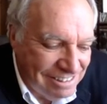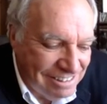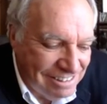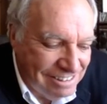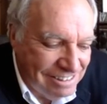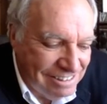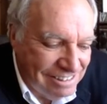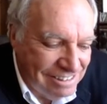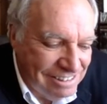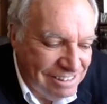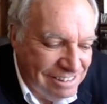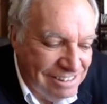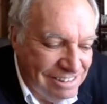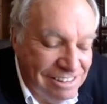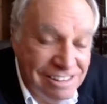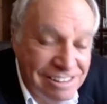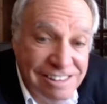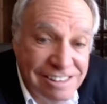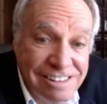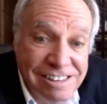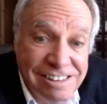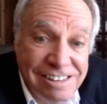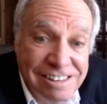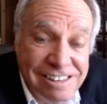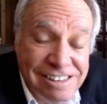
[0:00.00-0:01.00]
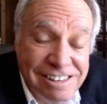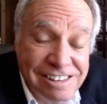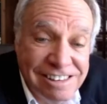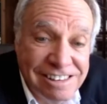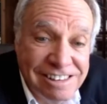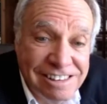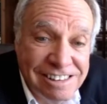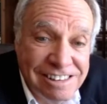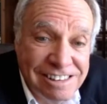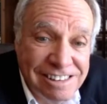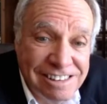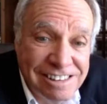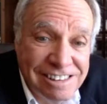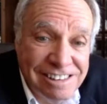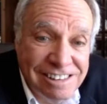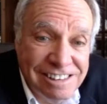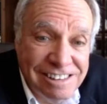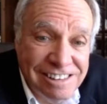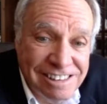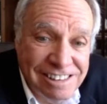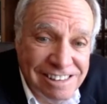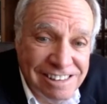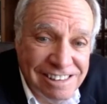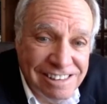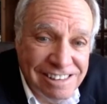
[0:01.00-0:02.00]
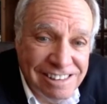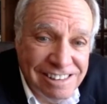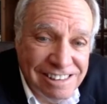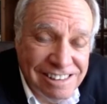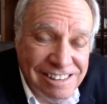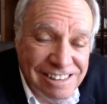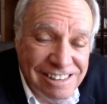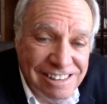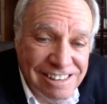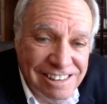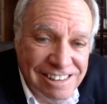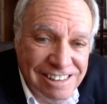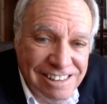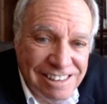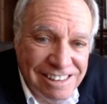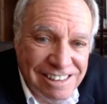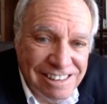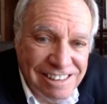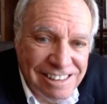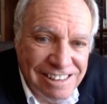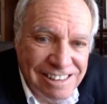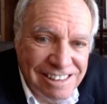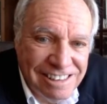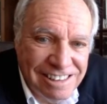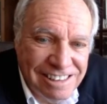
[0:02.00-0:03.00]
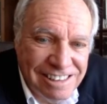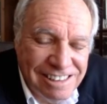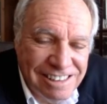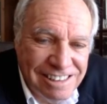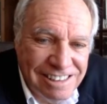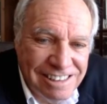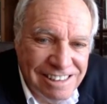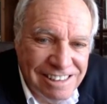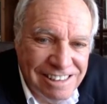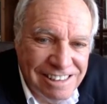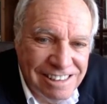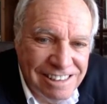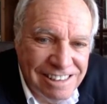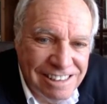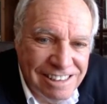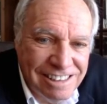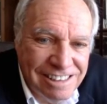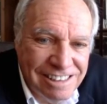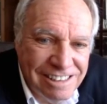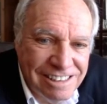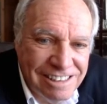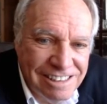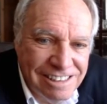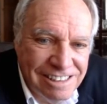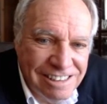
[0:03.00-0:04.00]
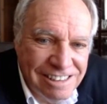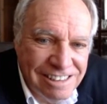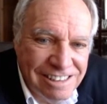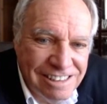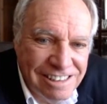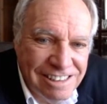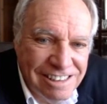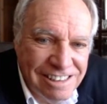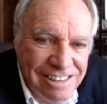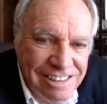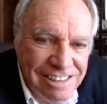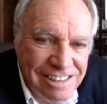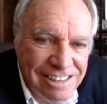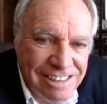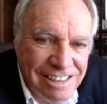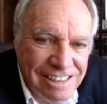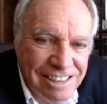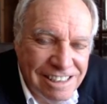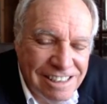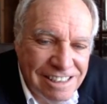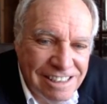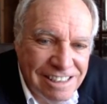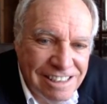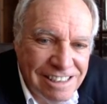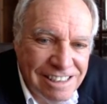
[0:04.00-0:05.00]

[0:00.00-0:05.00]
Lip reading: (silent)